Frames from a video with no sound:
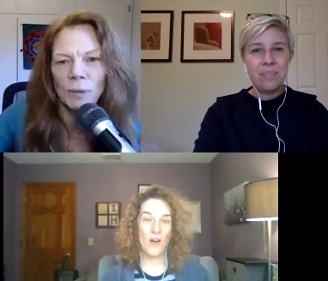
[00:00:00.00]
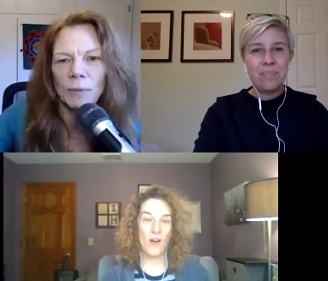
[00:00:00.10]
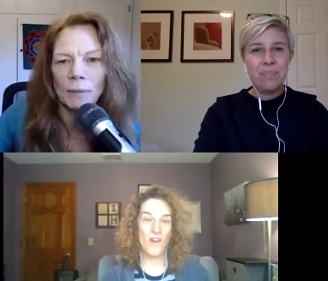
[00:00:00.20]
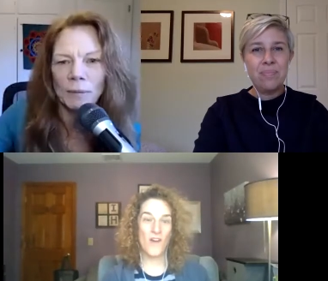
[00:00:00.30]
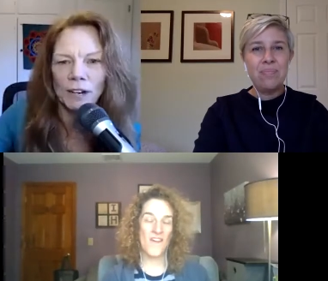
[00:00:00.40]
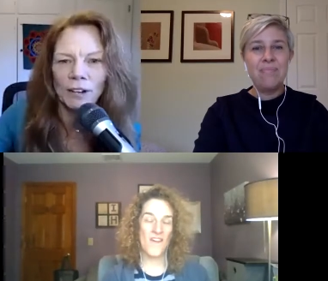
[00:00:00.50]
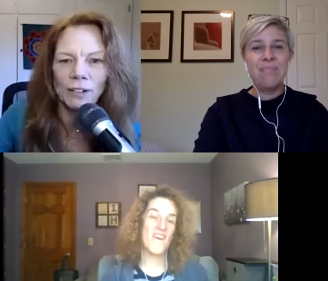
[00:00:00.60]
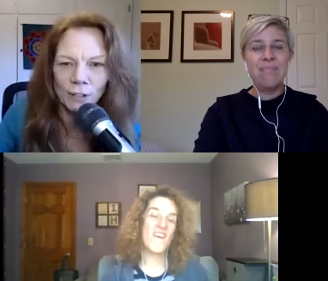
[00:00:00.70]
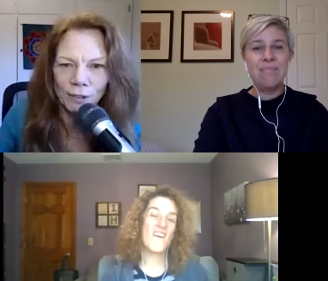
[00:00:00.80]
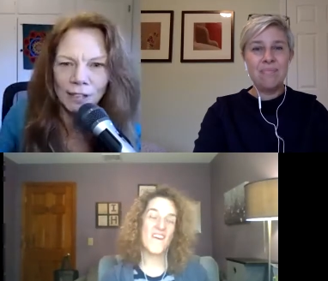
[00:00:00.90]
Speaker 1: women up there and
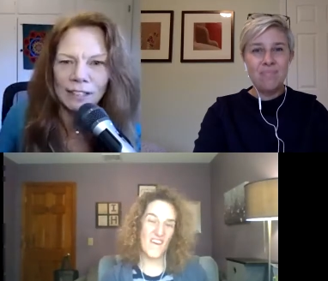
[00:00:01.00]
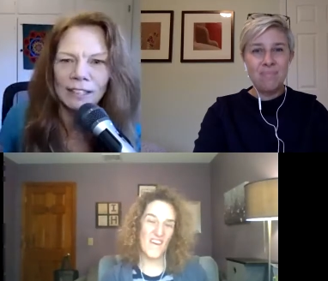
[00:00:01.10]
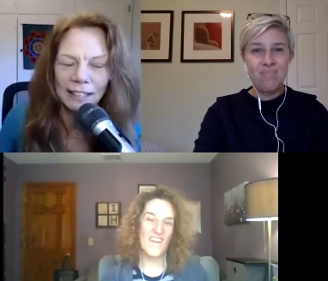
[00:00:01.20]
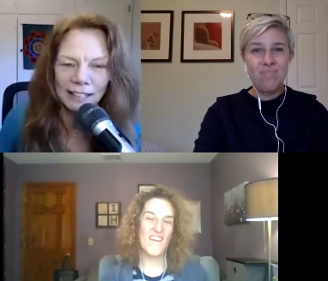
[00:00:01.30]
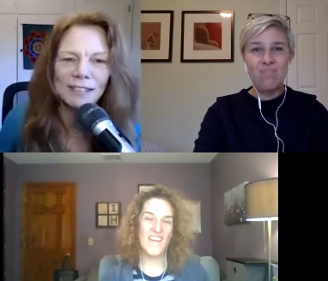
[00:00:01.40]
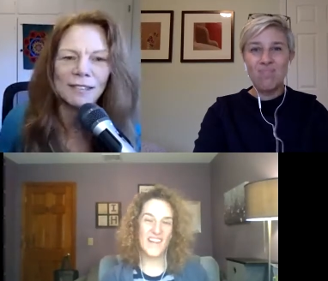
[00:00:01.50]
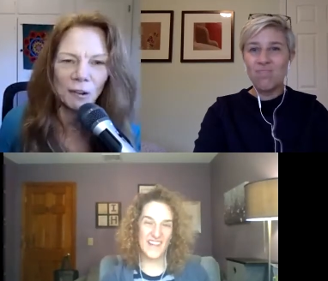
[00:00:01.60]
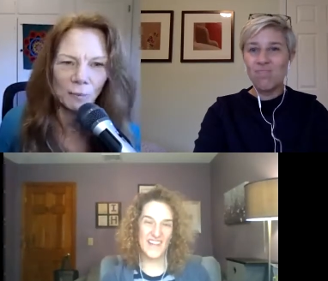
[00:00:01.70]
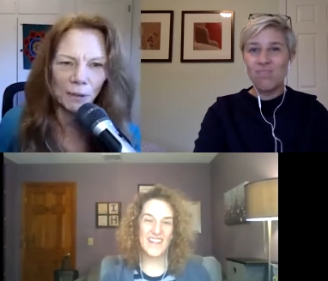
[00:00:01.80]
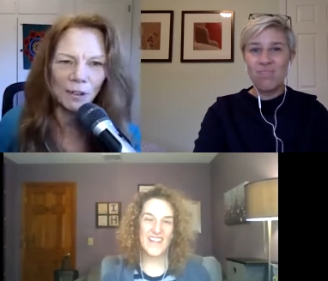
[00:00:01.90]
do the
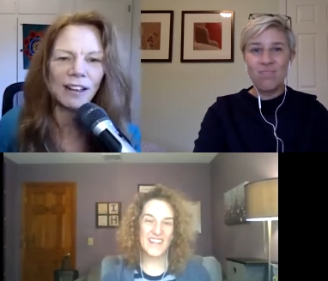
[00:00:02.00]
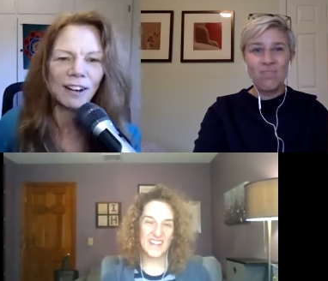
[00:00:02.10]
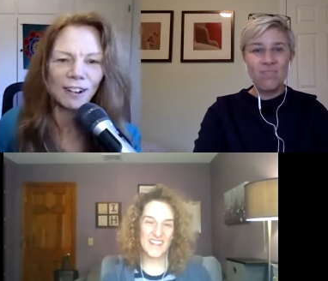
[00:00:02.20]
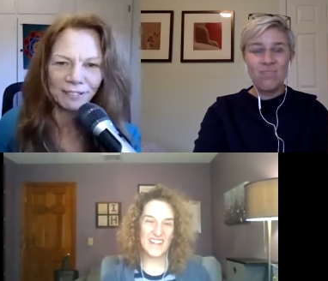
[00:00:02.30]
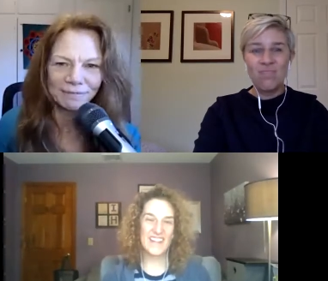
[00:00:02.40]
ceremony there.